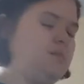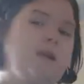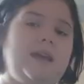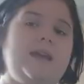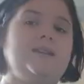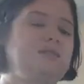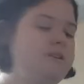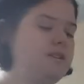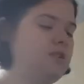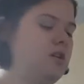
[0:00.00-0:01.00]
my cakes have
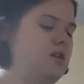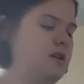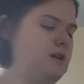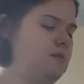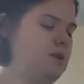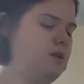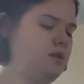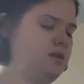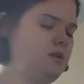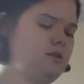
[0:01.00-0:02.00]
had time
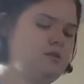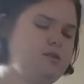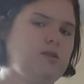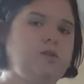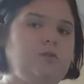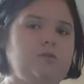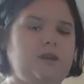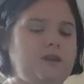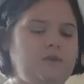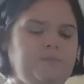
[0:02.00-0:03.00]
to cool
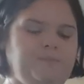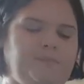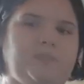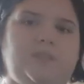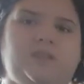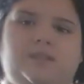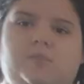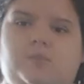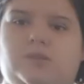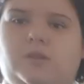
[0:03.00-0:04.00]
down. This
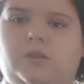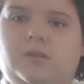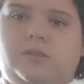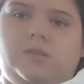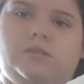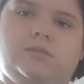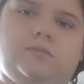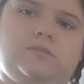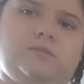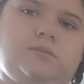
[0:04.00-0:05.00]
is what
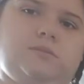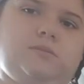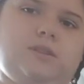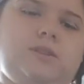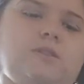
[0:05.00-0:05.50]
it